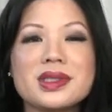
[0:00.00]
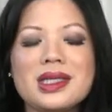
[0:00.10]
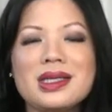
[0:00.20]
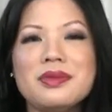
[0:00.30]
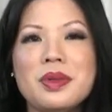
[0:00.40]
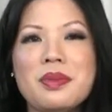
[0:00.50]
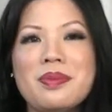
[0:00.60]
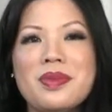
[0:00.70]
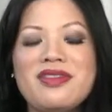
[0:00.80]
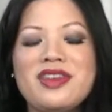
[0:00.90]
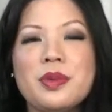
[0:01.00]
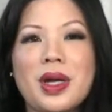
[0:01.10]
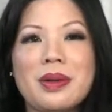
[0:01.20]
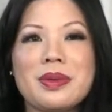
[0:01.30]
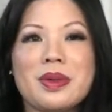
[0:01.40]
remember, if you
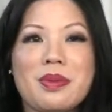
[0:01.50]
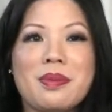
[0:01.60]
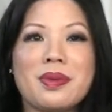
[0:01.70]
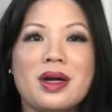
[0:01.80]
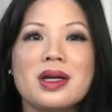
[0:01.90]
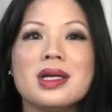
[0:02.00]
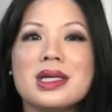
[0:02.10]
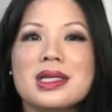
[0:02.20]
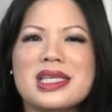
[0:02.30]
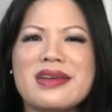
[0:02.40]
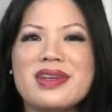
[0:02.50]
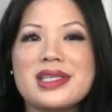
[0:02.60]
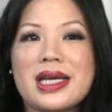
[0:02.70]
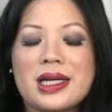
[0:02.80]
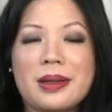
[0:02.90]
probably remember, 7
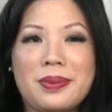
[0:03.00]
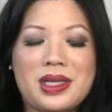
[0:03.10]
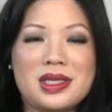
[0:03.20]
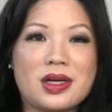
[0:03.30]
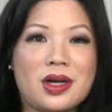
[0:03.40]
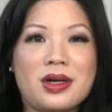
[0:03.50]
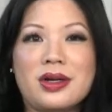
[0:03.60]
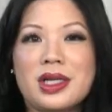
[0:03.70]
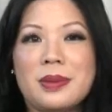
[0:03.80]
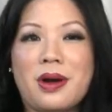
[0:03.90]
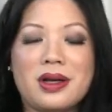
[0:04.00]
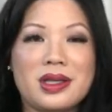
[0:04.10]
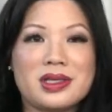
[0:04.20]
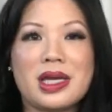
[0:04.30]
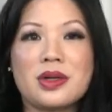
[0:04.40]
tech companies are already part of
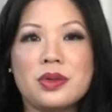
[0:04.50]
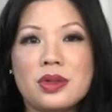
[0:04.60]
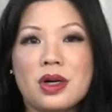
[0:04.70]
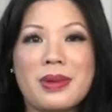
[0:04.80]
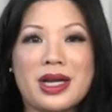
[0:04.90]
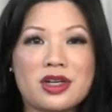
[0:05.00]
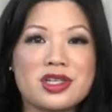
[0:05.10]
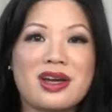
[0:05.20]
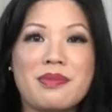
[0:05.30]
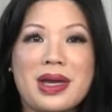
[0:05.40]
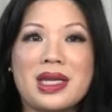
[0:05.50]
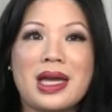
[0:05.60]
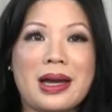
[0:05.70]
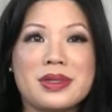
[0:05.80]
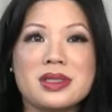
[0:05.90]
this, like Google, Microsoft,
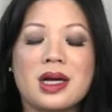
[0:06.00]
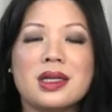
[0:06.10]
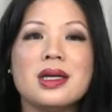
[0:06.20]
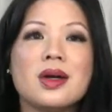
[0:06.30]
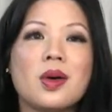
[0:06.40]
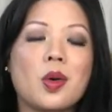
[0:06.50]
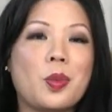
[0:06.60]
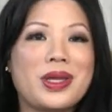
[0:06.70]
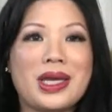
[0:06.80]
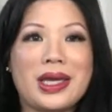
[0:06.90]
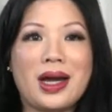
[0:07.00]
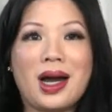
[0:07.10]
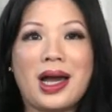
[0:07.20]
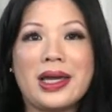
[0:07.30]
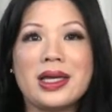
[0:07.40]
Meta, Amazon,
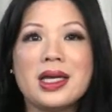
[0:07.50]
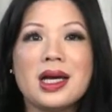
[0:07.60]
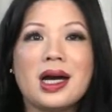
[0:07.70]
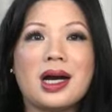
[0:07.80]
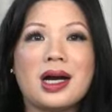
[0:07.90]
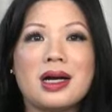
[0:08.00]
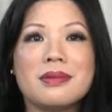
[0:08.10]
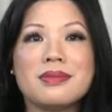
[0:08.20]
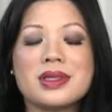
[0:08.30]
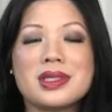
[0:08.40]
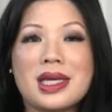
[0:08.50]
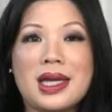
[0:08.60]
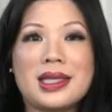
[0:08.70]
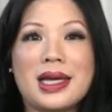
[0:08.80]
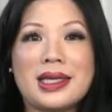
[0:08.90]
OpenAI,
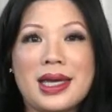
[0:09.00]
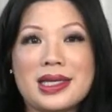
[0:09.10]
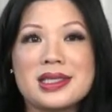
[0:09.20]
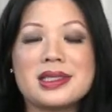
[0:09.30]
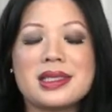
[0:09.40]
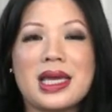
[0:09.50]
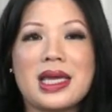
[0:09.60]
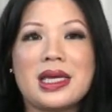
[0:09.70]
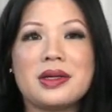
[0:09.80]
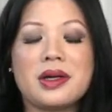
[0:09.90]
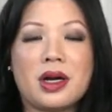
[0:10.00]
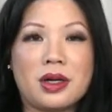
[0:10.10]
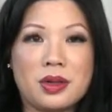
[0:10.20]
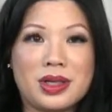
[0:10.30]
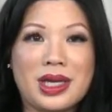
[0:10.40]
saying that yes, they
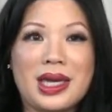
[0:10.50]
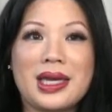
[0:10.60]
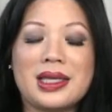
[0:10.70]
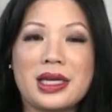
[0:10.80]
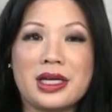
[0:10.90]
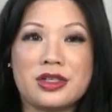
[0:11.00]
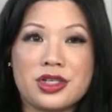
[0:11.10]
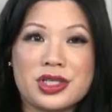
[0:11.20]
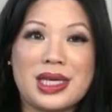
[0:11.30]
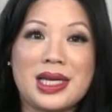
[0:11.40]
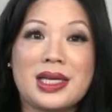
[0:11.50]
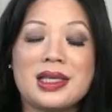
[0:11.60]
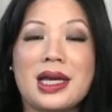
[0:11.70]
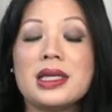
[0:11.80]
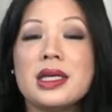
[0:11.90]
are okay and they understand
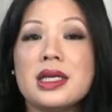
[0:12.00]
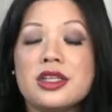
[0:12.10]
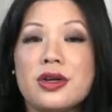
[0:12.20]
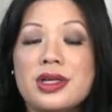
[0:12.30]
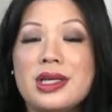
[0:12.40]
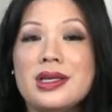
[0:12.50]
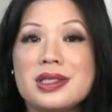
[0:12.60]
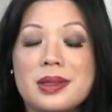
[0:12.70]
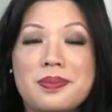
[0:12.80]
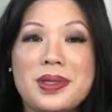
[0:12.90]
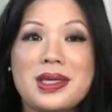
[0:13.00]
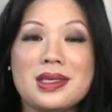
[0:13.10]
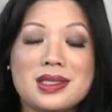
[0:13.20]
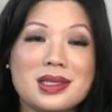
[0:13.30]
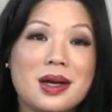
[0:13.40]
that there needs to be
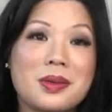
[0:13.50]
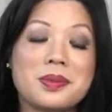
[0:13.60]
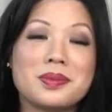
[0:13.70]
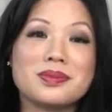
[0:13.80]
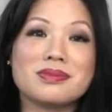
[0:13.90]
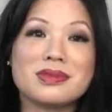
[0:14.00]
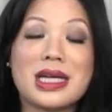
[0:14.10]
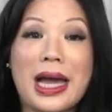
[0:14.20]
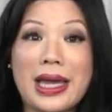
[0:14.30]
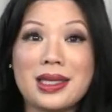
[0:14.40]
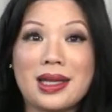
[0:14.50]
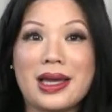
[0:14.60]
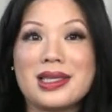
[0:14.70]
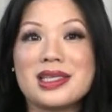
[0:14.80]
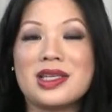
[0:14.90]
some
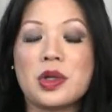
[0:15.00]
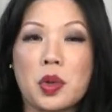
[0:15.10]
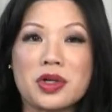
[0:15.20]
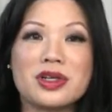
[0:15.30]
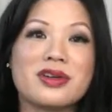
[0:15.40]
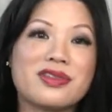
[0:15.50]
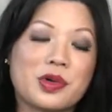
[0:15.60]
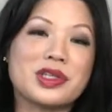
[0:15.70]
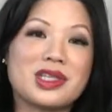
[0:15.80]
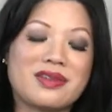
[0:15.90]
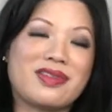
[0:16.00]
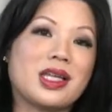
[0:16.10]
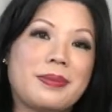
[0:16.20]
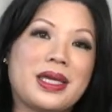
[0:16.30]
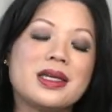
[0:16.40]
guidelines in order for the
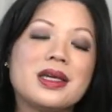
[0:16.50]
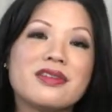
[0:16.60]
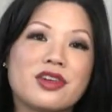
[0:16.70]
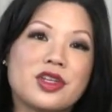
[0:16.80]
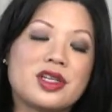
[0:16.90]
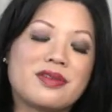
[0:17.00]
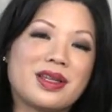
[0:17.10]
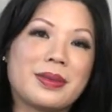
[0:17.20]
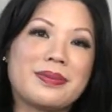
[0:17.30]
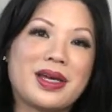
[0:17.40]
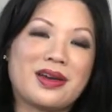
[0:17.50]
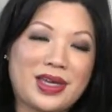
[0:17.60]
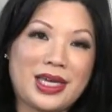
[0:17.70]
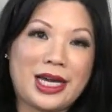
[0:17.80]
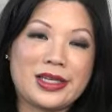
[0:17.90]
development of
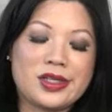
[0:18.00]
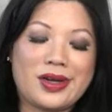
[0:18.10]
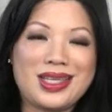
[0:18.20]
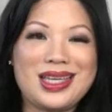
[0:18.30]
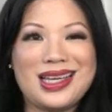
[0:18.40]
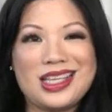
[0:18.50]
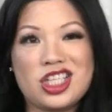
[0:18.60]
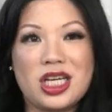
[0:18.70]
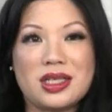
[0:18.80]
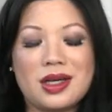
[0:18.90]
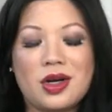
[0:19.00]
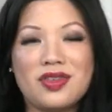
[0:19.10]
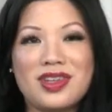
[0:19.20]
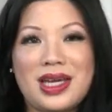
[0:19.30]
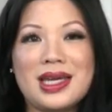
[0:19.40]
AI. So I think that's good.
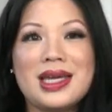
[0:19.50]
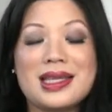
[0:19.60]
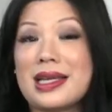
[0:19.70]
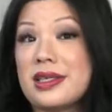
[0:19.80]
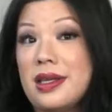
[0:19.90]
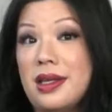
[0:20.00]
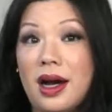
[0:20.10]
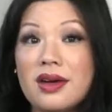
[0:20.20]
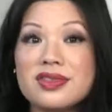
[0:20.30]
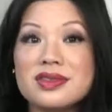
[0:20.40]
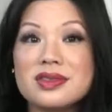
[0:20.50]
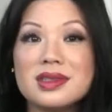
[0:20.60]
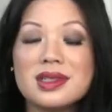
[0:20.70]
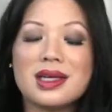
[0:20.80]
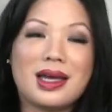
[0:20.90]
Hopefully that's enough,
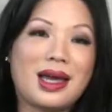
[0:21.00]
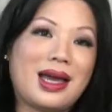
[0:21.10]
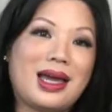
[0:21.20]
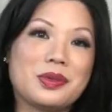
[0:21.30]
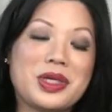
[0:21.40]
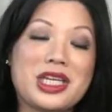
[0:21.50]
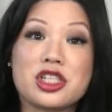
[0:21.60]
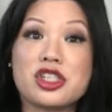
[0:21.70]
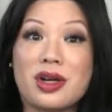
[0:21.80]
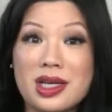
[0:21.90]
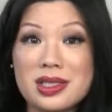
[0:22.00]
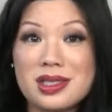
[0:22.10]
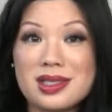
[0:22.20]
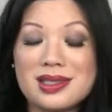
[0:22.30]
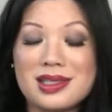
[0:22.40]
and we can
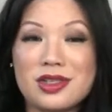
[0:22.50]
trust the new